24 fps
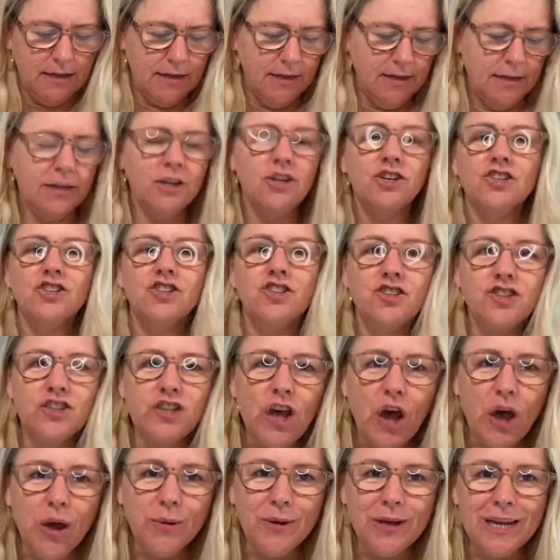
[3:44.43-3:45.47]
Looks
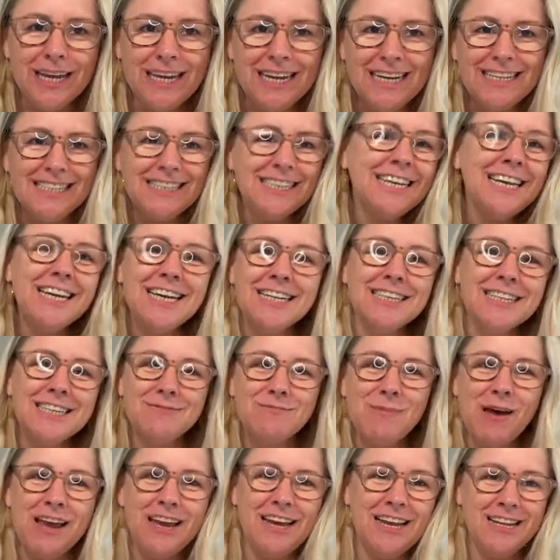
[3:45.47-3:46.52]
so easy in the
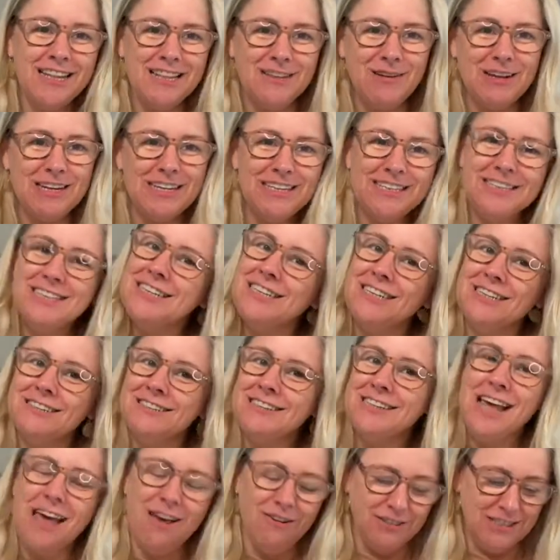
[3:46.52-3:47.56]

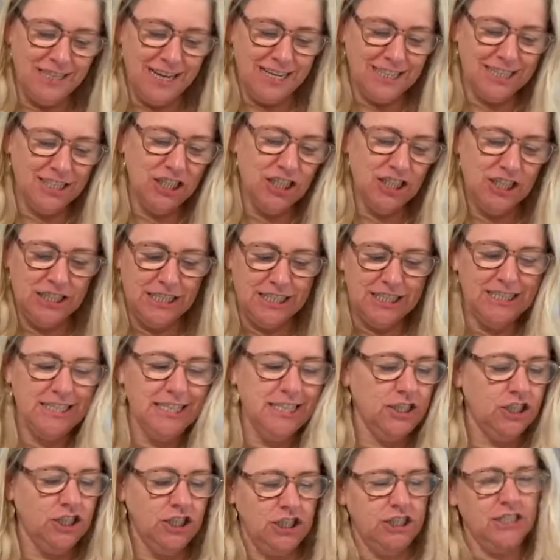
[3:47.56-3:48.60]
nail technician does
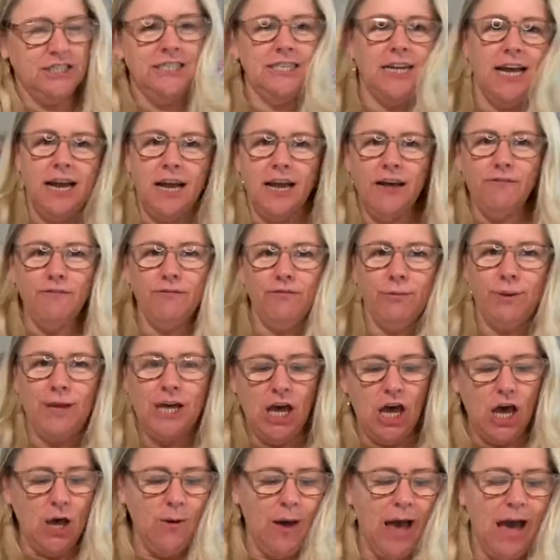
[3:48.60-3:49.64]
it. She's just like, off we go,
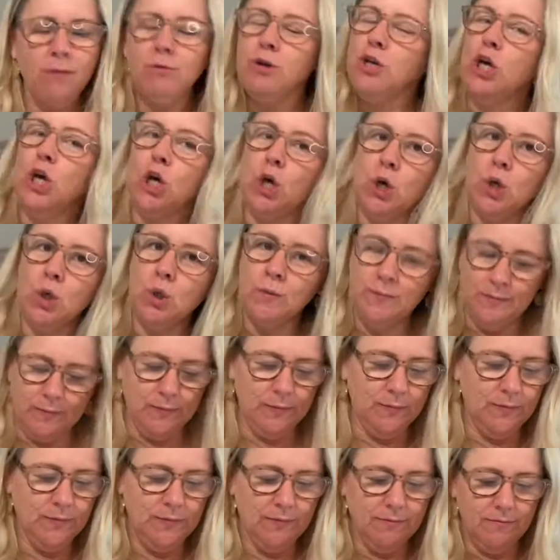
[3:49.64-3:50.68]
how are you?
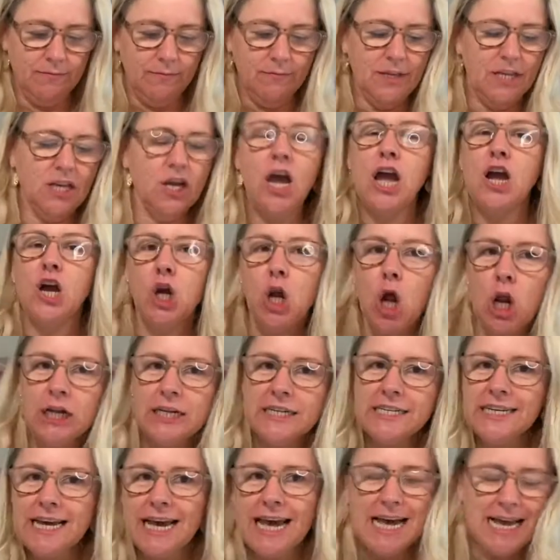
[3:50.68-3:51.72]
Are you going on
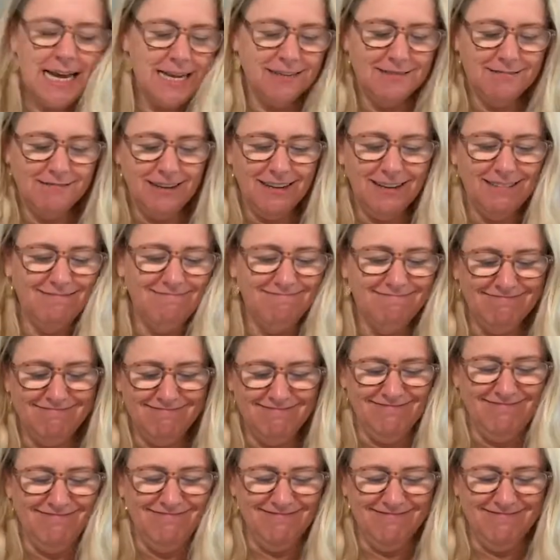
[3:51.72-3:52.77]

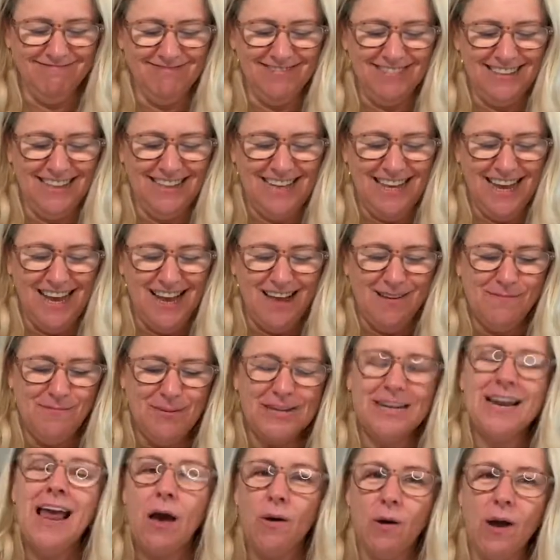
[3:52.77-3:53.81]
holiday?
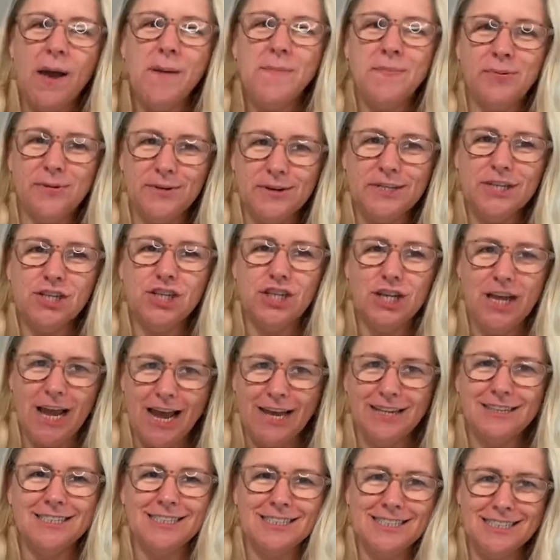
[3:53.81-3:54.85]
But now I
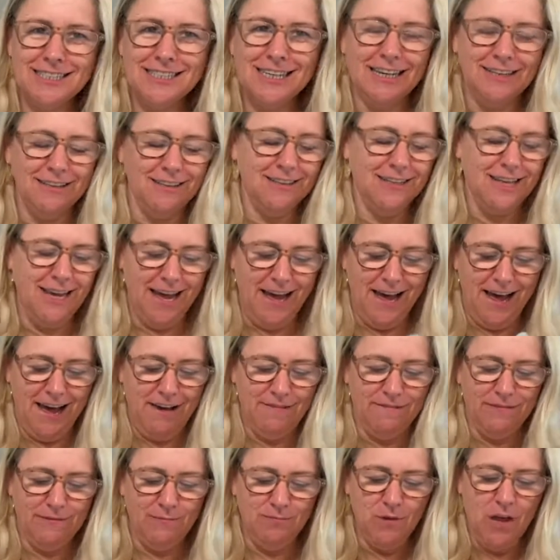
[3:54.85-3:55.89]
appreciate the skill they have.
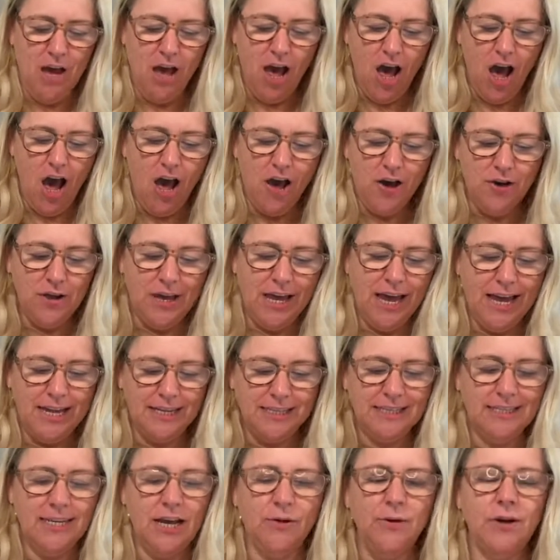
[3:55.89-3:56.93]
Okay,
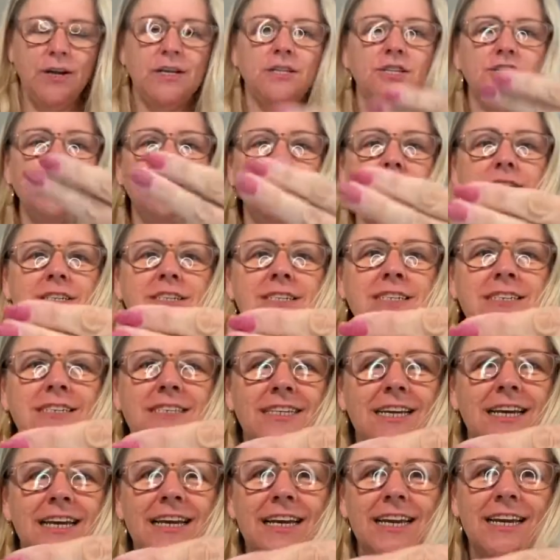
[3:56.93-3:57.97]
so as you can
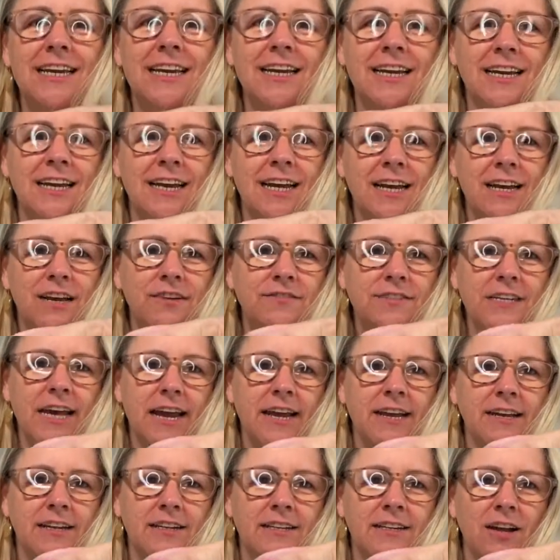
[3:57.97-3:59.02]
see,
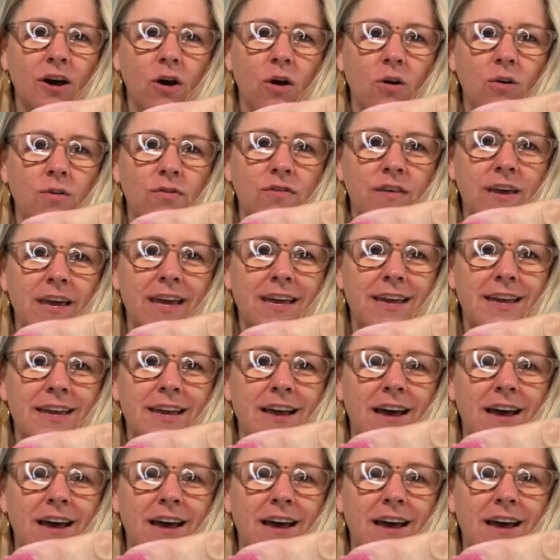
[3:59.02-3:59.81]
taken the